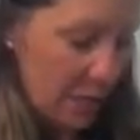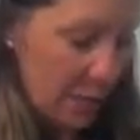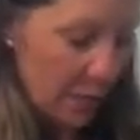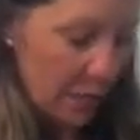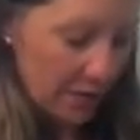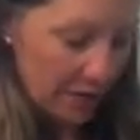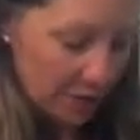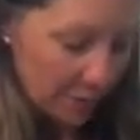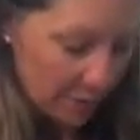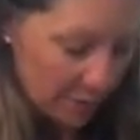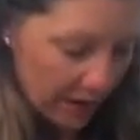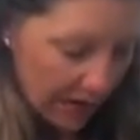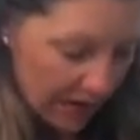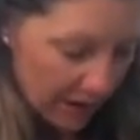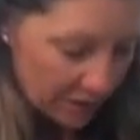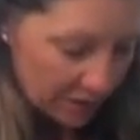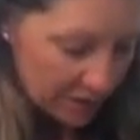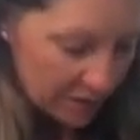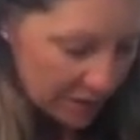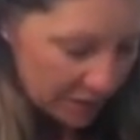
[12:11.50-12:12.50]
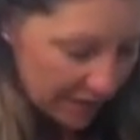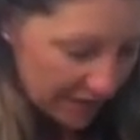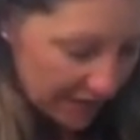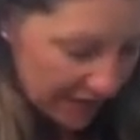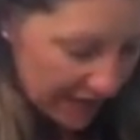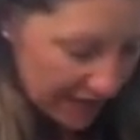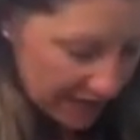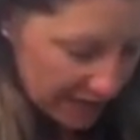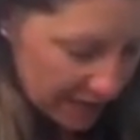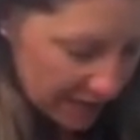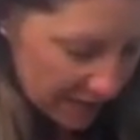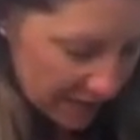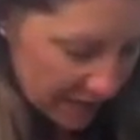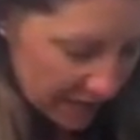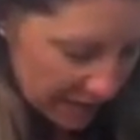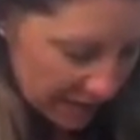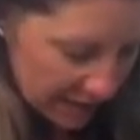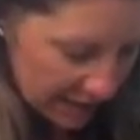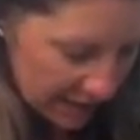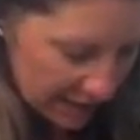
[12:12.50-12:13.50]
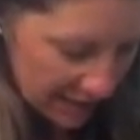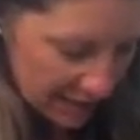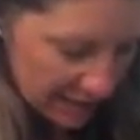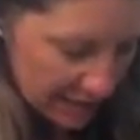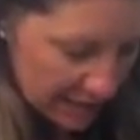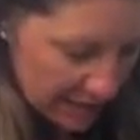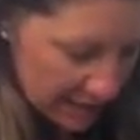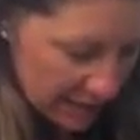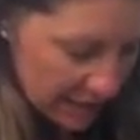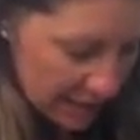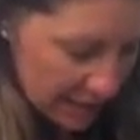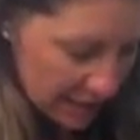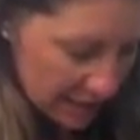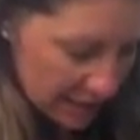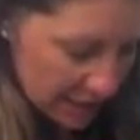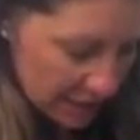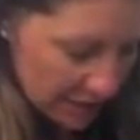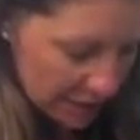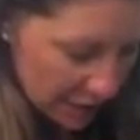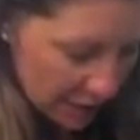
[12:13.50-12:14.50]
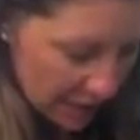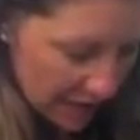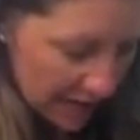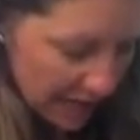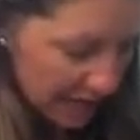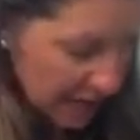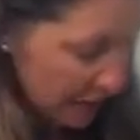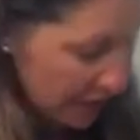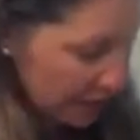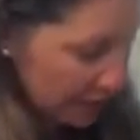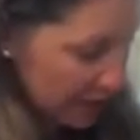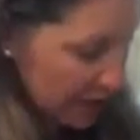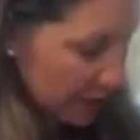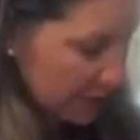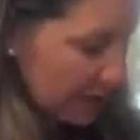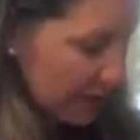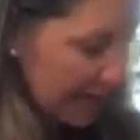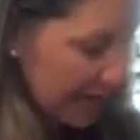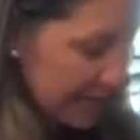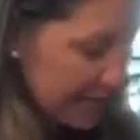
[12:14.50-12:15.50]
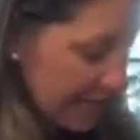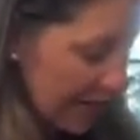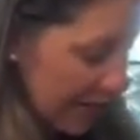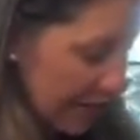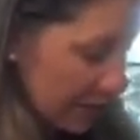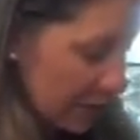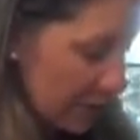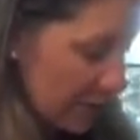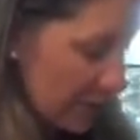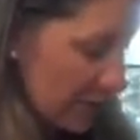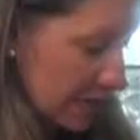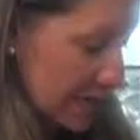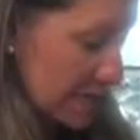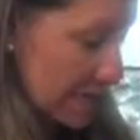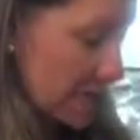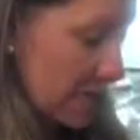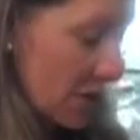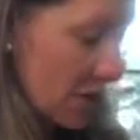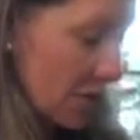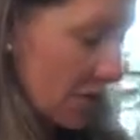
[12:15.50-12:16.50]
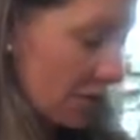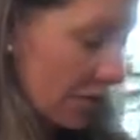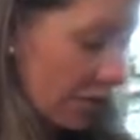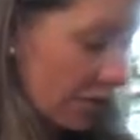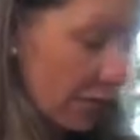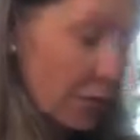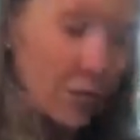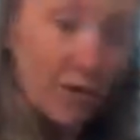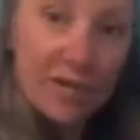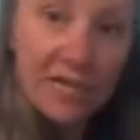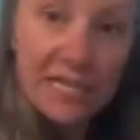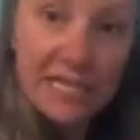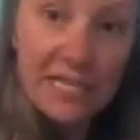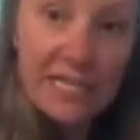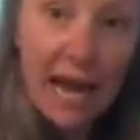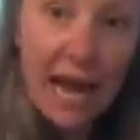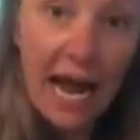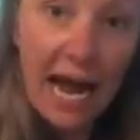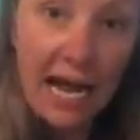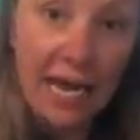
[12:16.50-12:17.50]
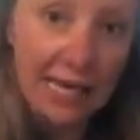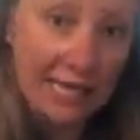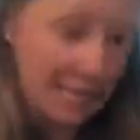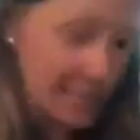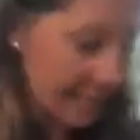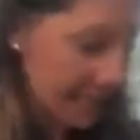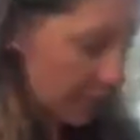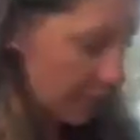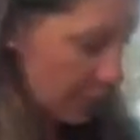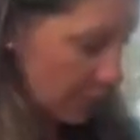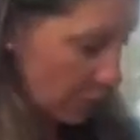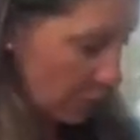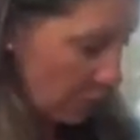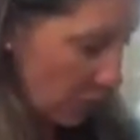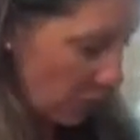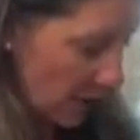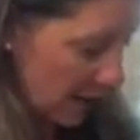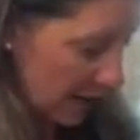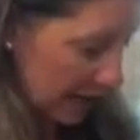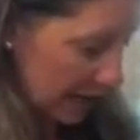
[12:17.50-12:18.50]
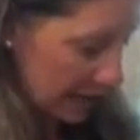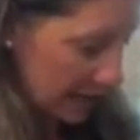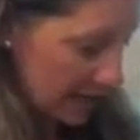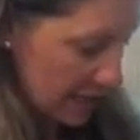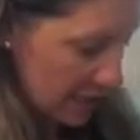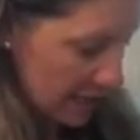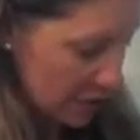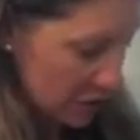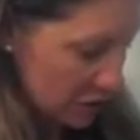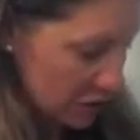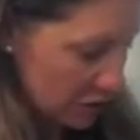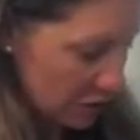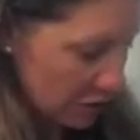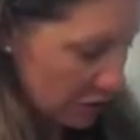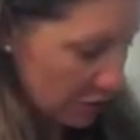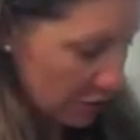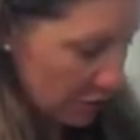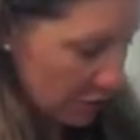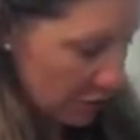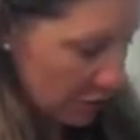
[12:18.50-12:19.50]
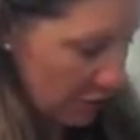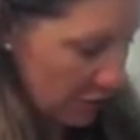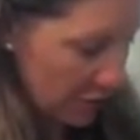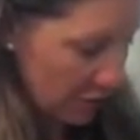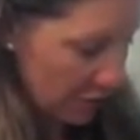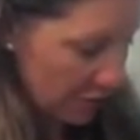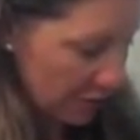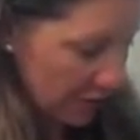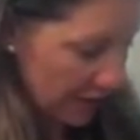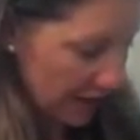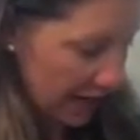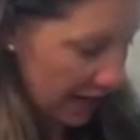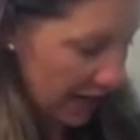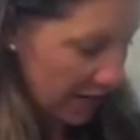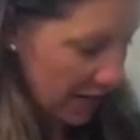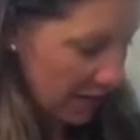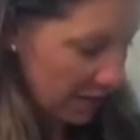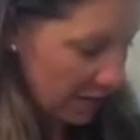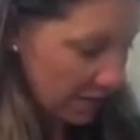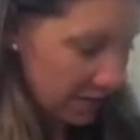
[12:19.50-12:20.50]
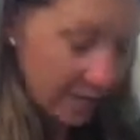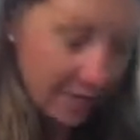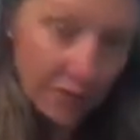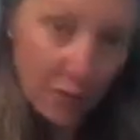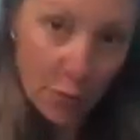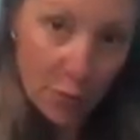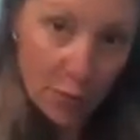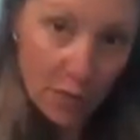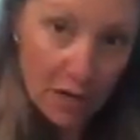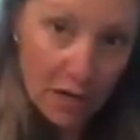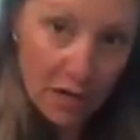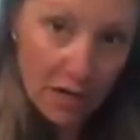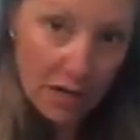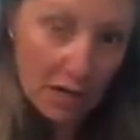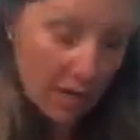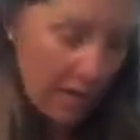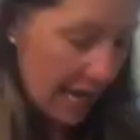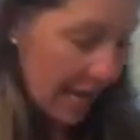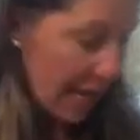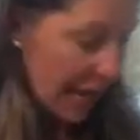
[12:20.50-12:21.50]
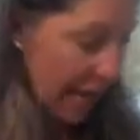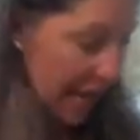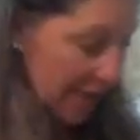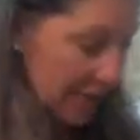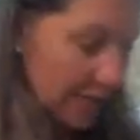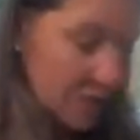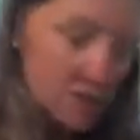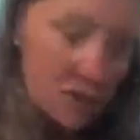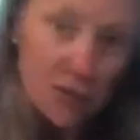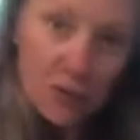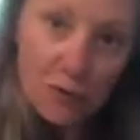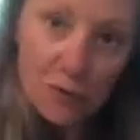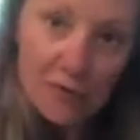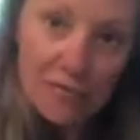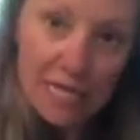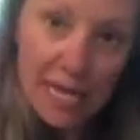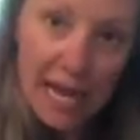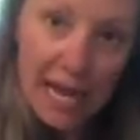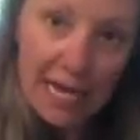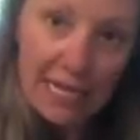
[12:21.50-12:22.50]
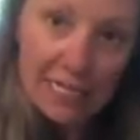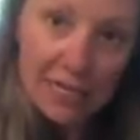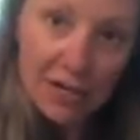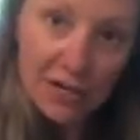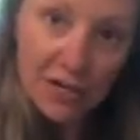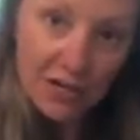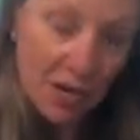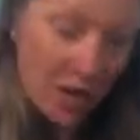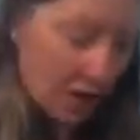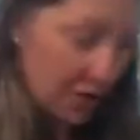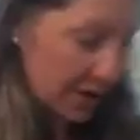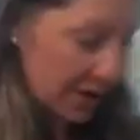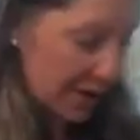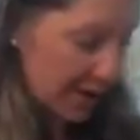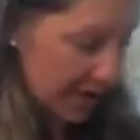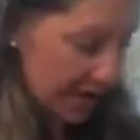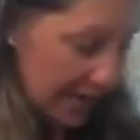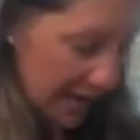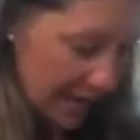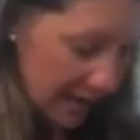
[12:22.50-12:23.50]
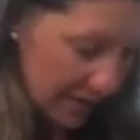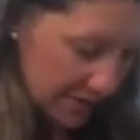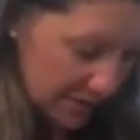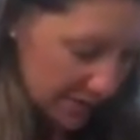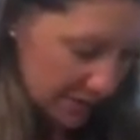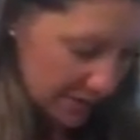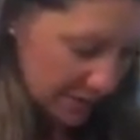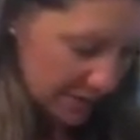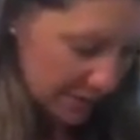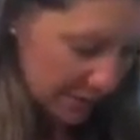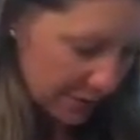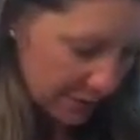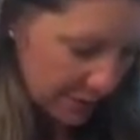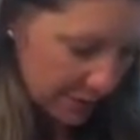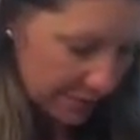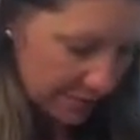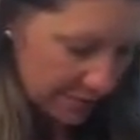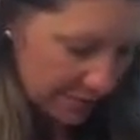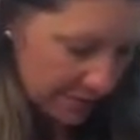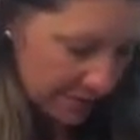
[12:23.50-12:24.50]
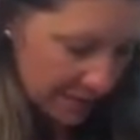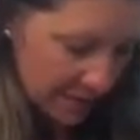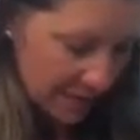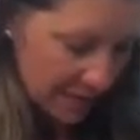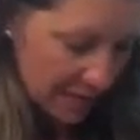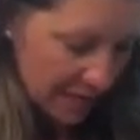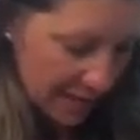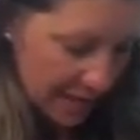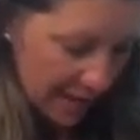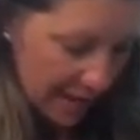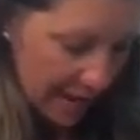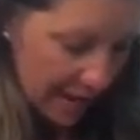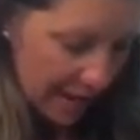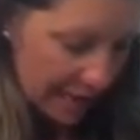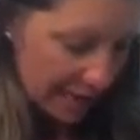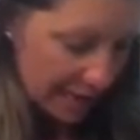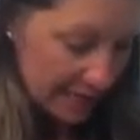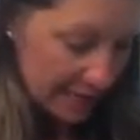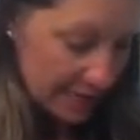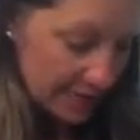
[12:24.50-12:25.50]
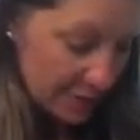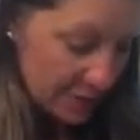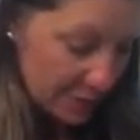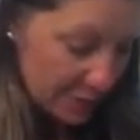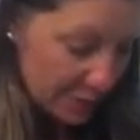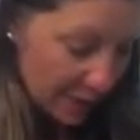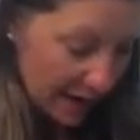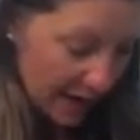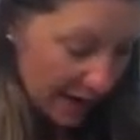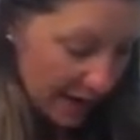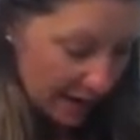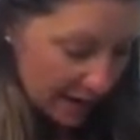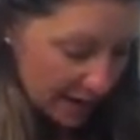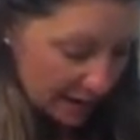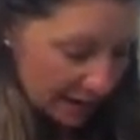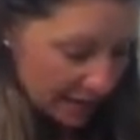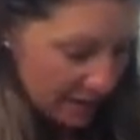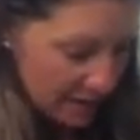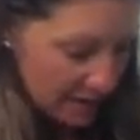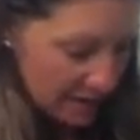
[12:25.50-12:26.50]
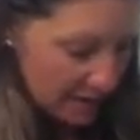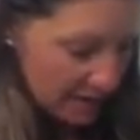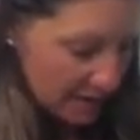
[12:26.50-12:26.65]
with a round face on it. So I know that a rectangle is 4 sides, 1, 2, 3, 4, and 2 sides are longer than the other 2. And a square